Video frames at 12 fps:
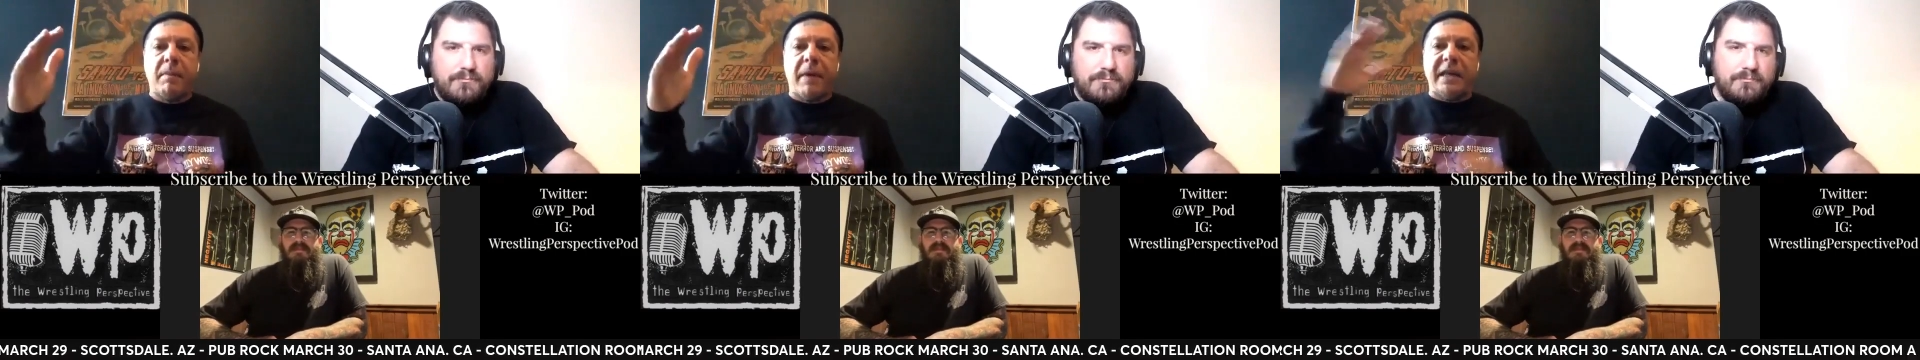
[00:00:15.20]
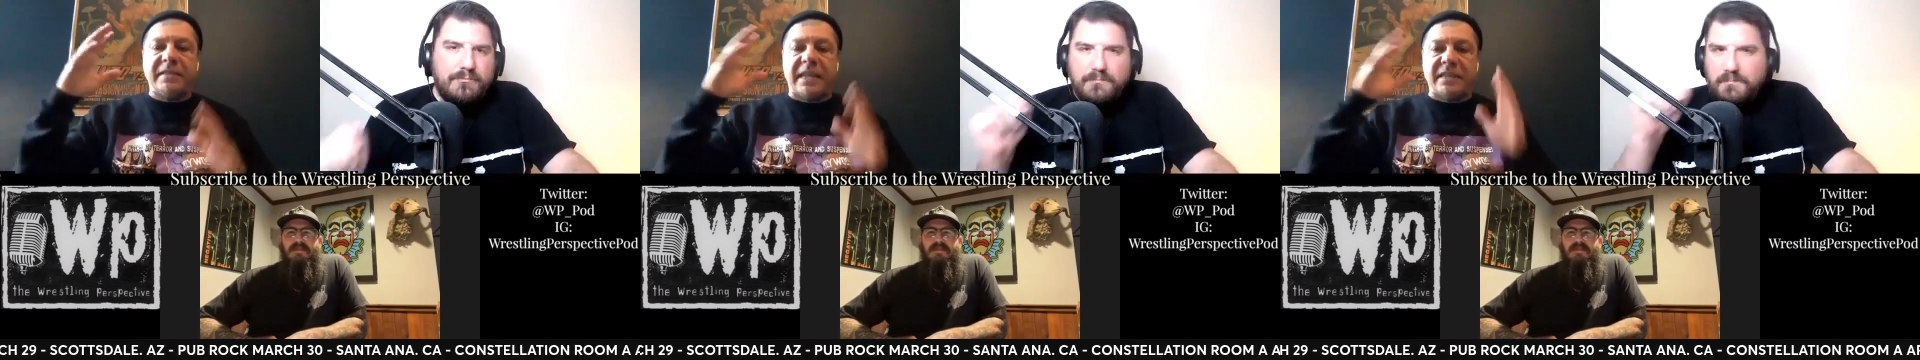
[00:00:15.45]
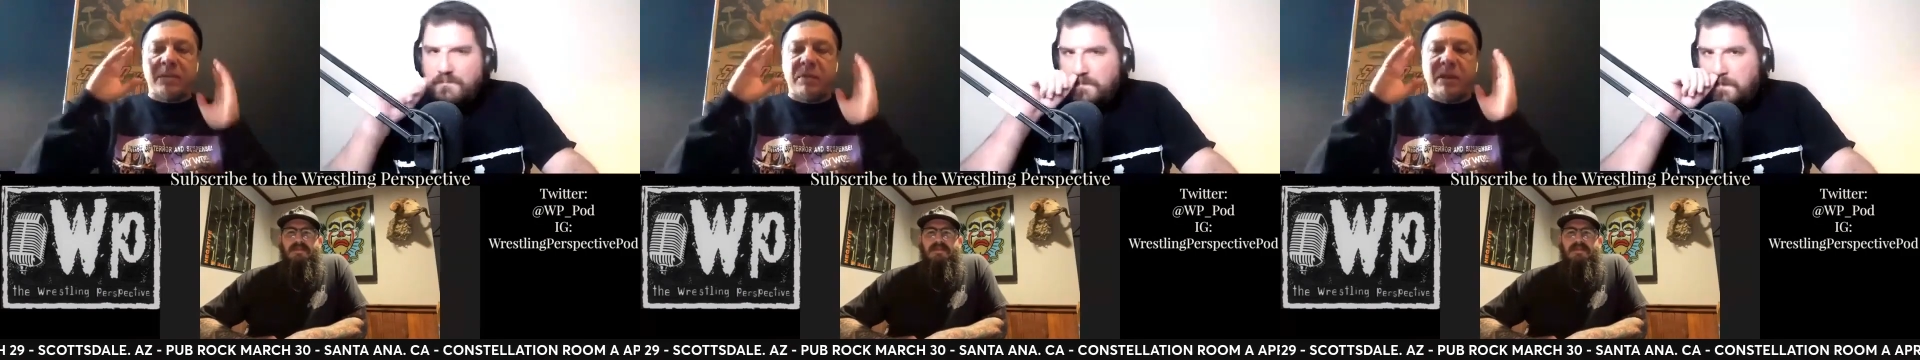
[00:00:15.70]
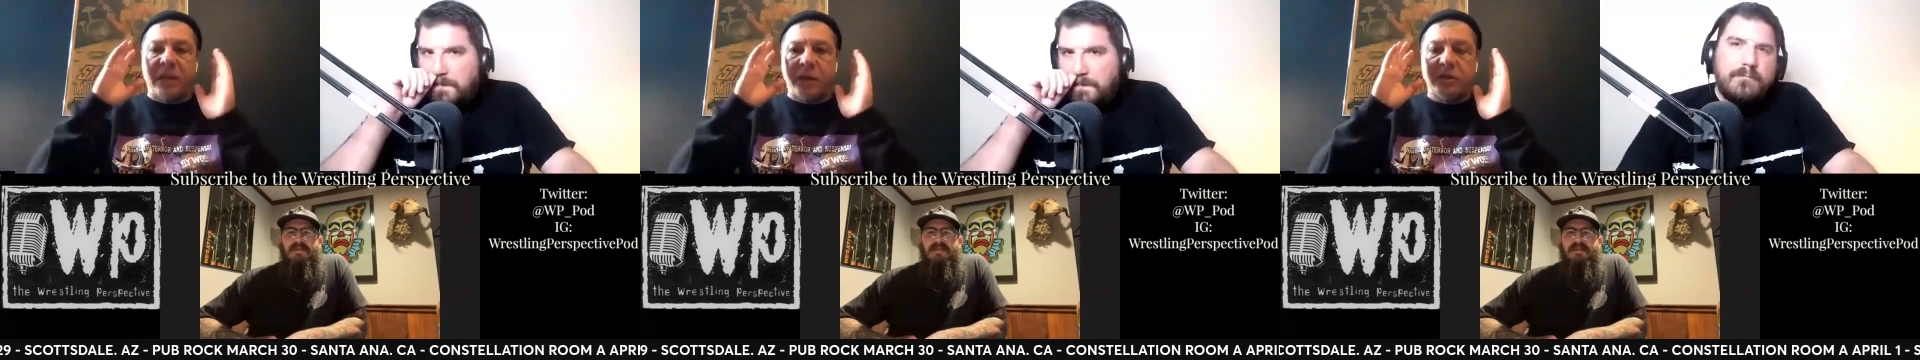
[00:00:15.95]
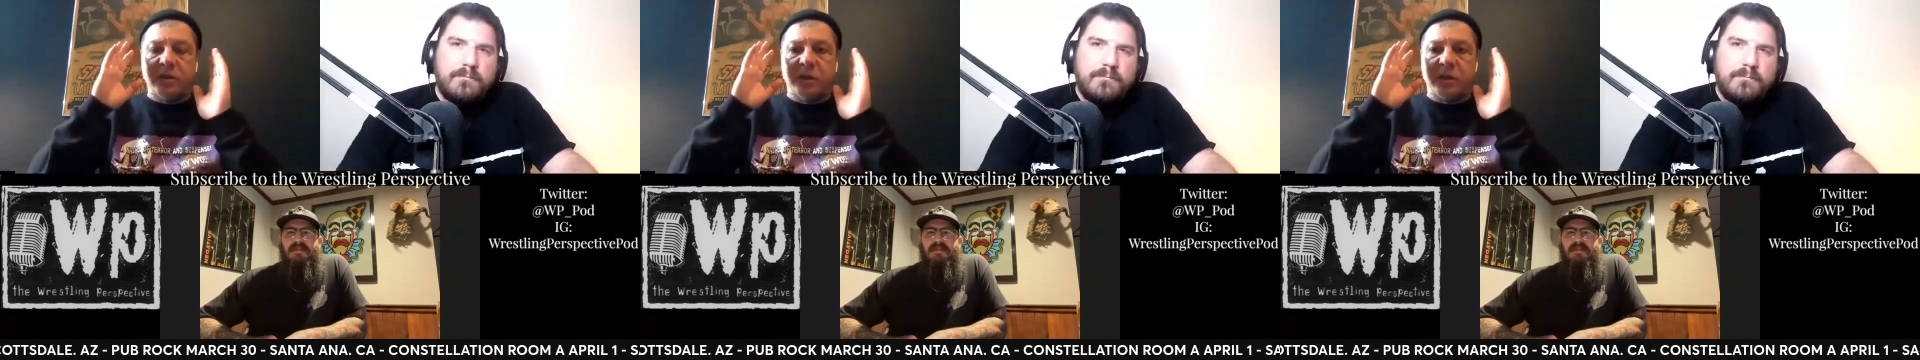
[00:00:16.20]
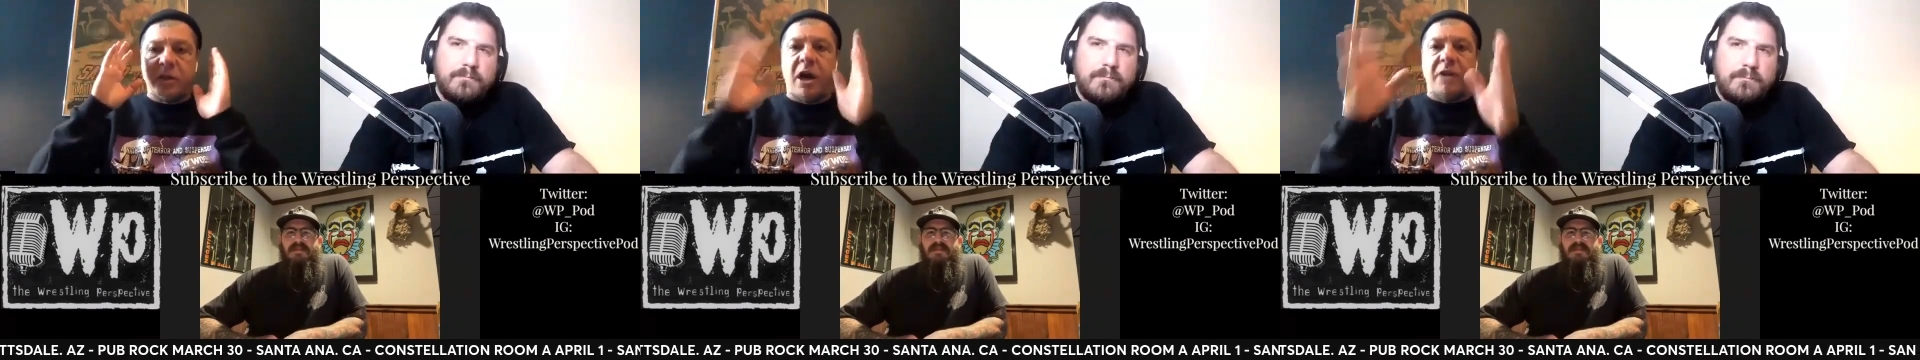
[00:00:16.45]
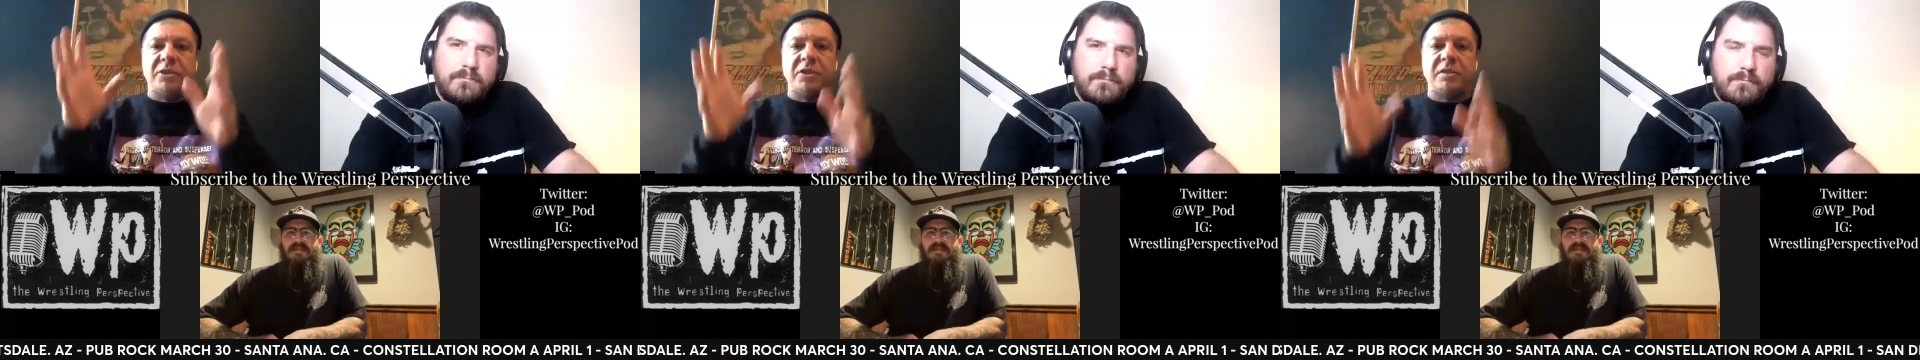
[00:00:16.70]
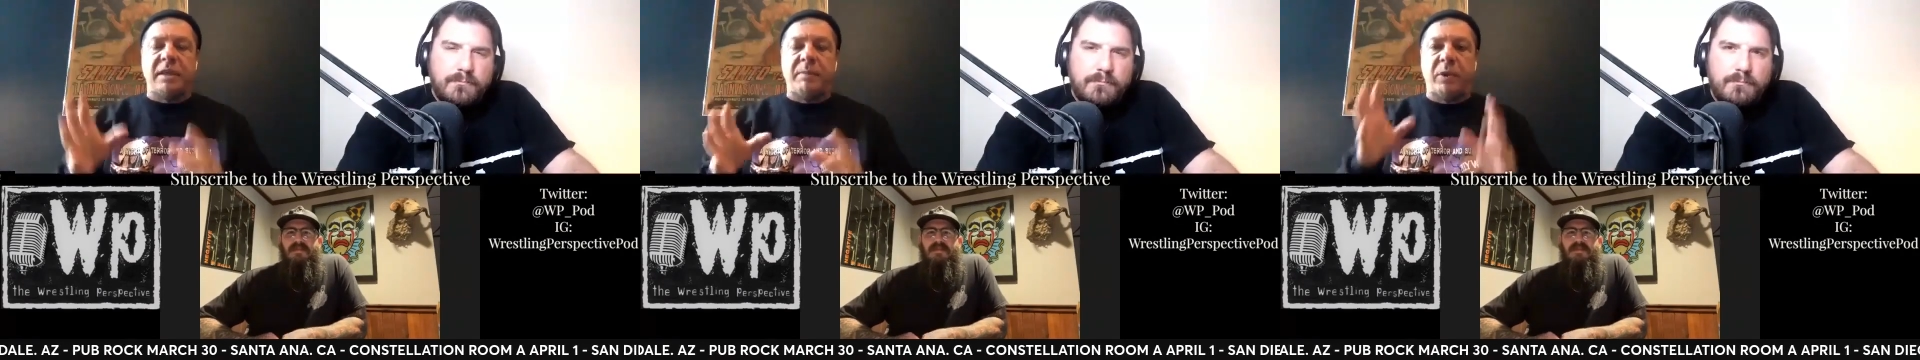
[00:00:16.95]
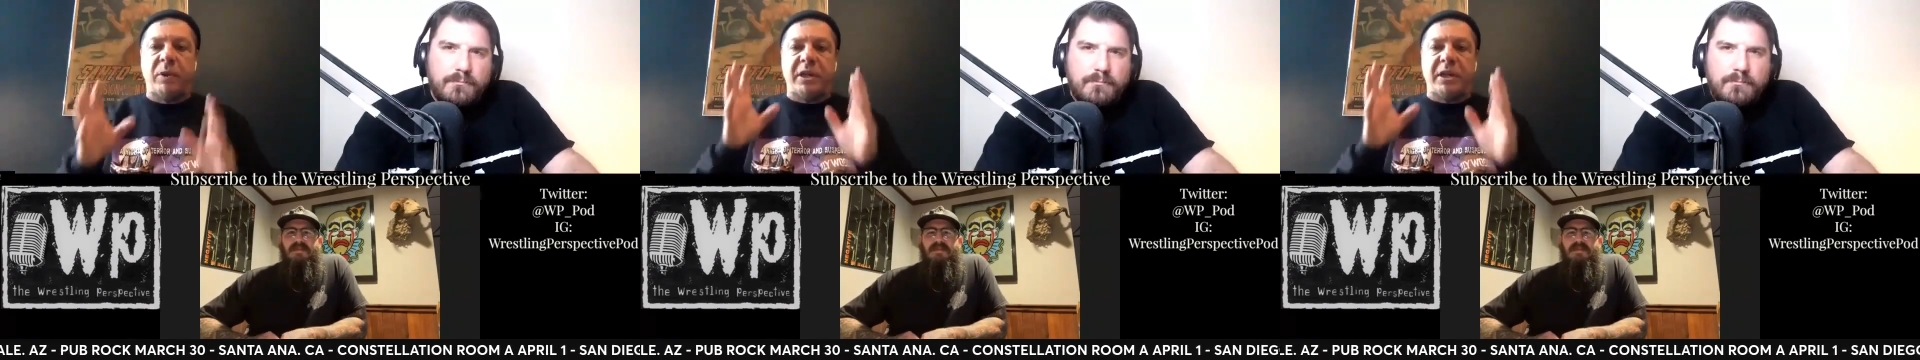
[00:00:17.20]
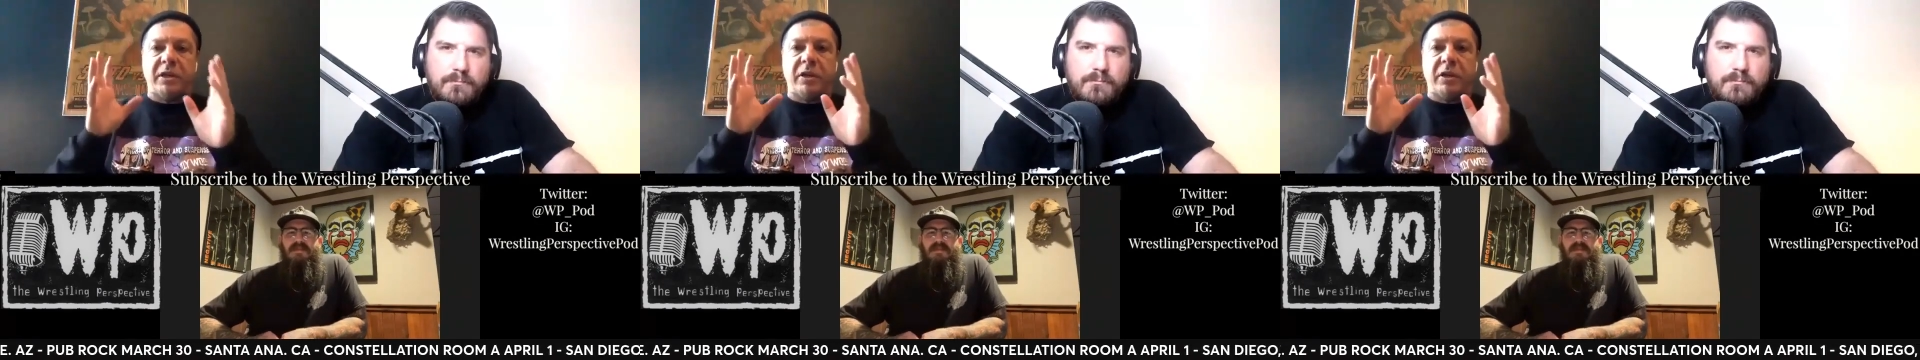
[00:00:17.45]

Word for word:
Speaker 1: Is that something that you're consciously putting